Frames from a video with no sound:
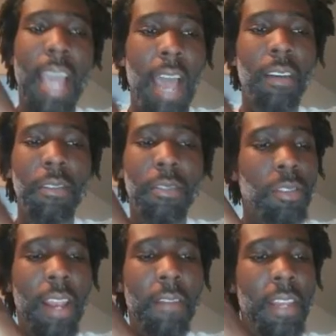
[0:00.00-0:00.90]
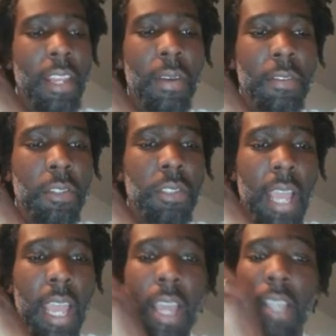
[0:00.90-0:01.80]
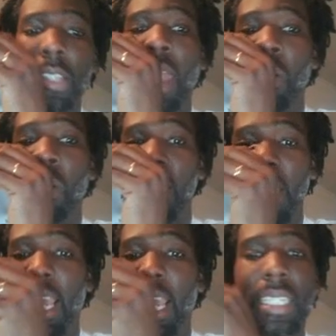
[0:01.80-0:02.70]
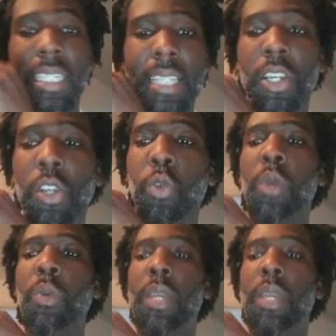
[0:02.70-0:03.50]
I'll create a video in the future for that. So how long does it take? Like I said, it took 3